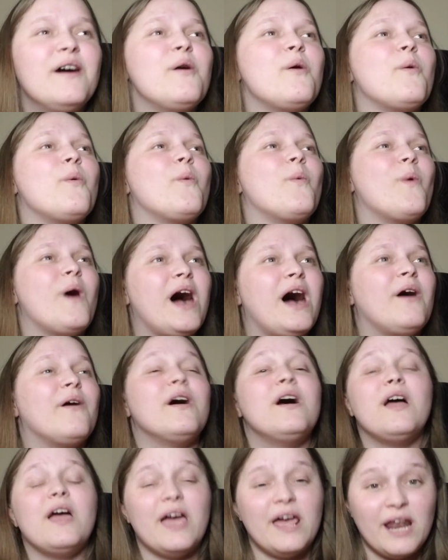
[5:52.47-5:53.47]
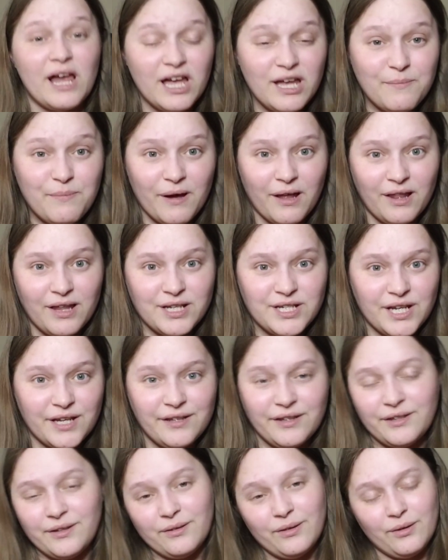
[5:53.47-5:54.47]
Wow. And I
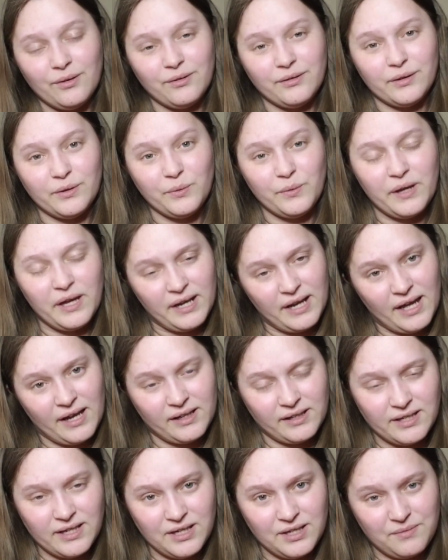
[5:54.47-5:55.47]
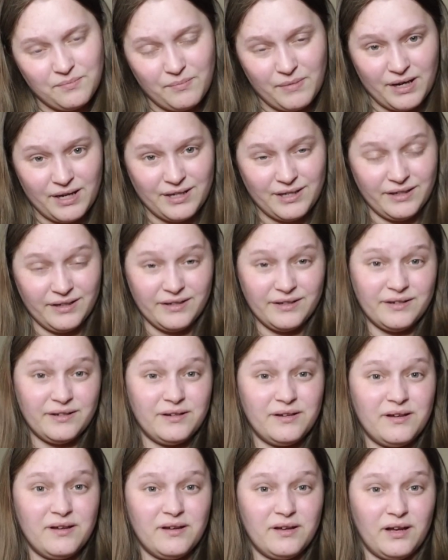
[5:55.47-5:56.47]
apologize to those who cannot take my
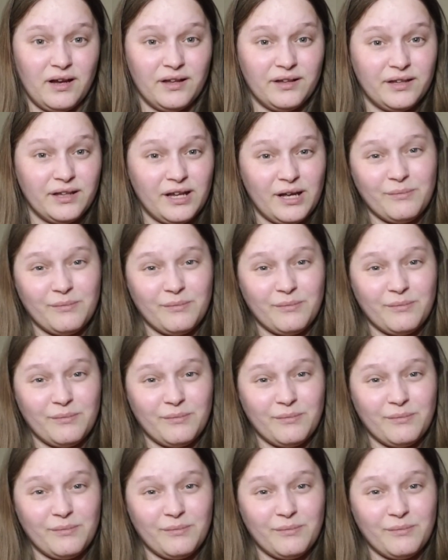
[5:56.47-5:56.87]
cussing.